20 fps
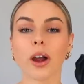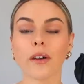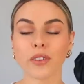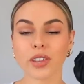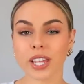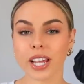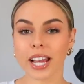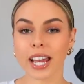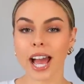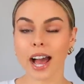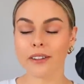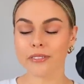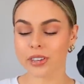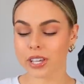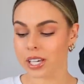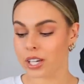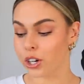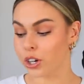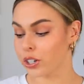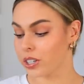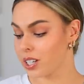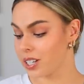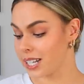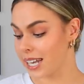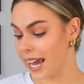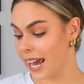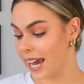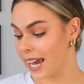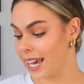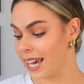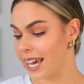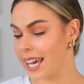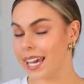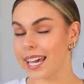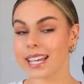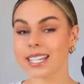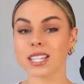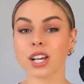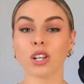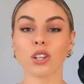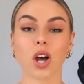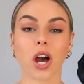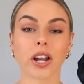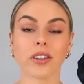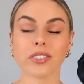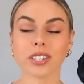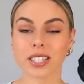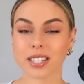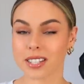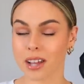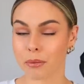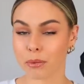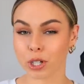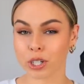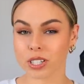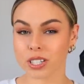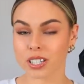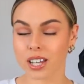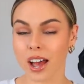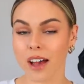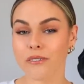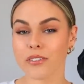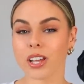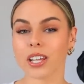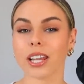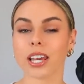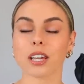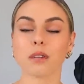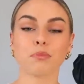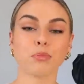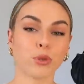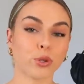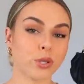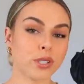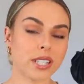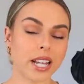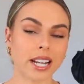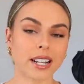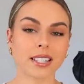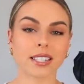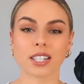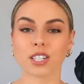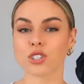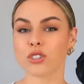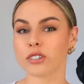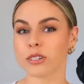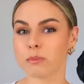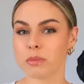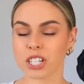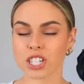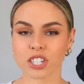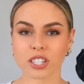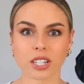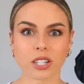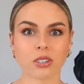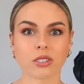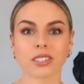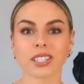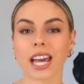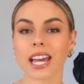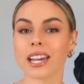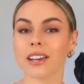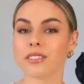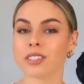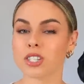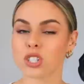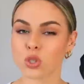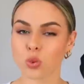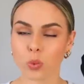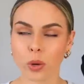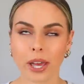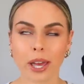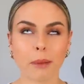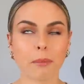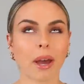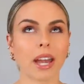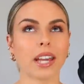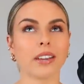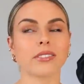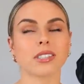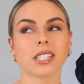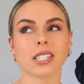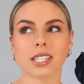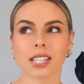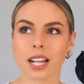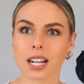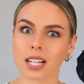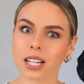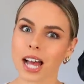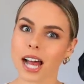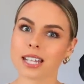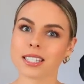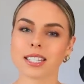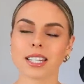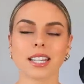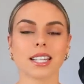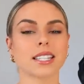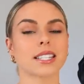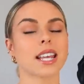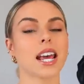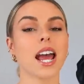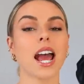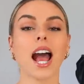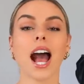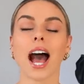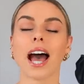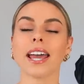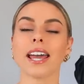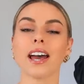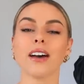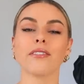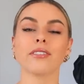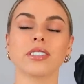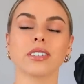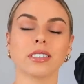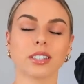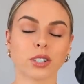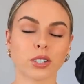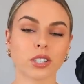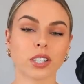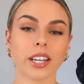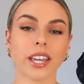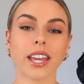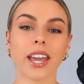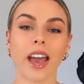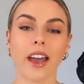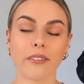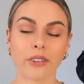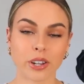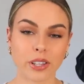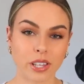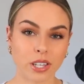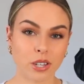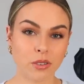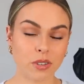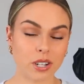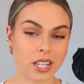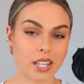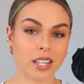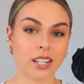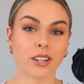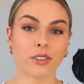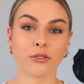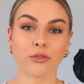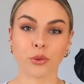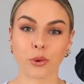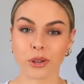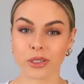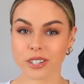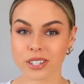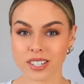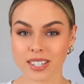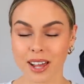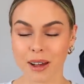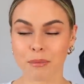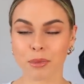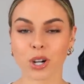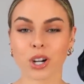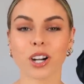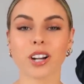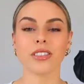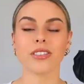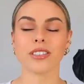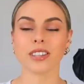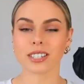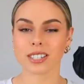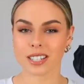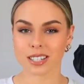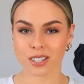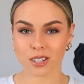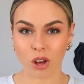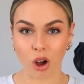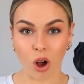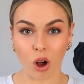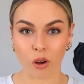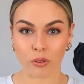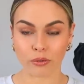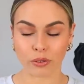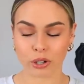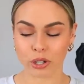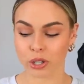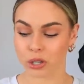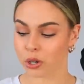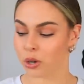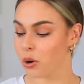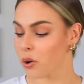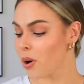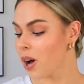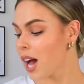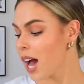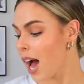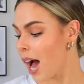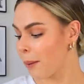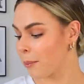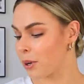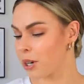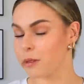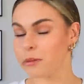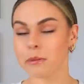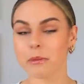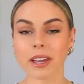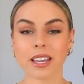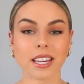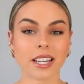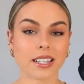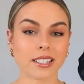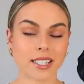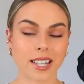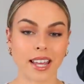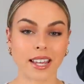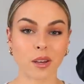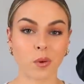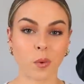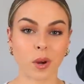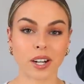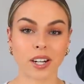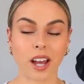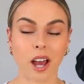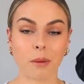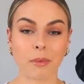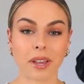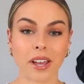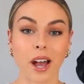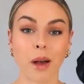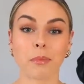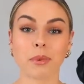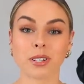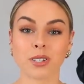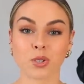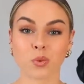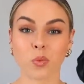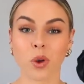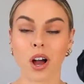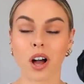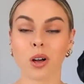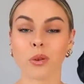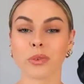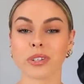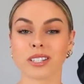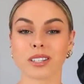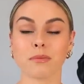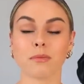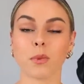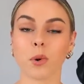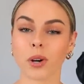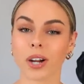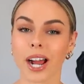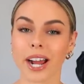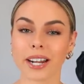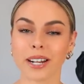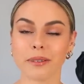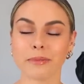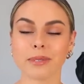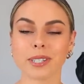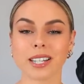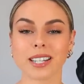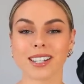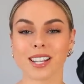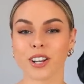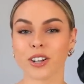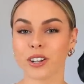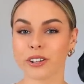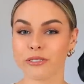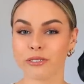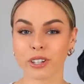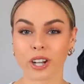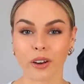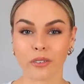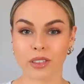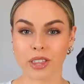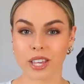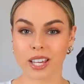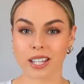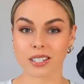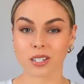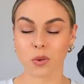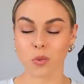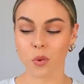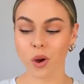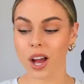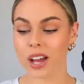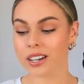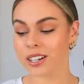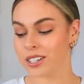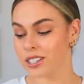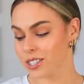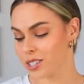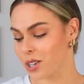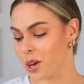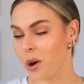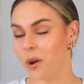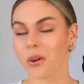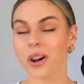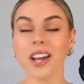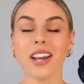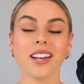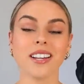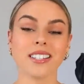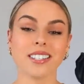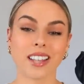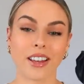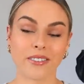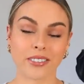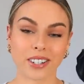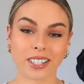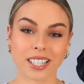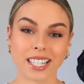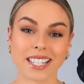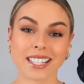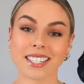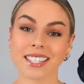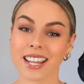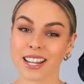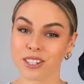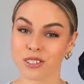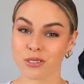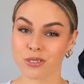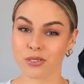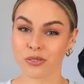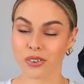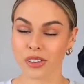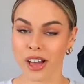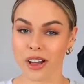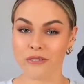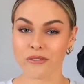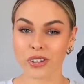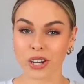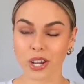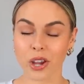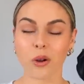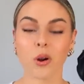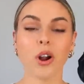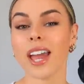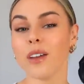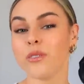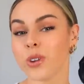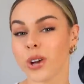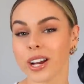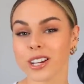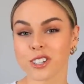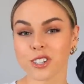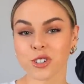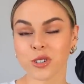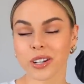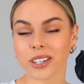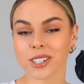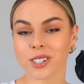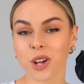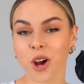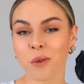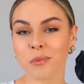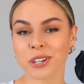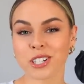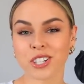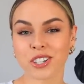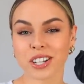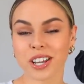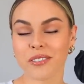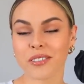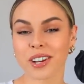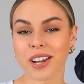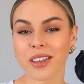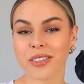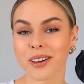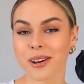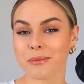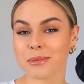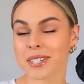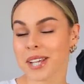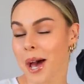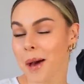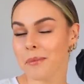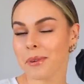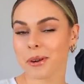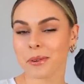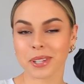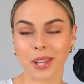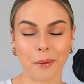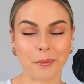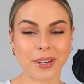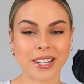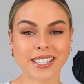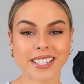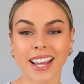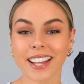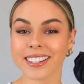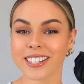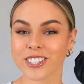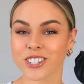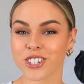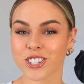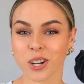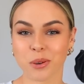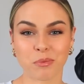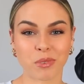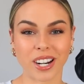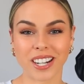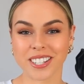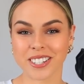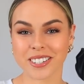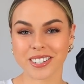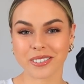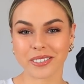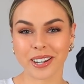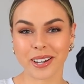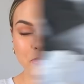everything I have here today is a lot of summer stuff and like poolside essentials, beach essentials. I have swim, I have sunglasses. I have literally everything you need for the summer. This is the haul for you. I'm gonna be making a second one coming up as well with some more items because I couldn't fit everything into one. So definitely stay tuned for that video. If you guys enjoy this haul, make sure to give it a thumbs up. And with that being said, let's just jump right into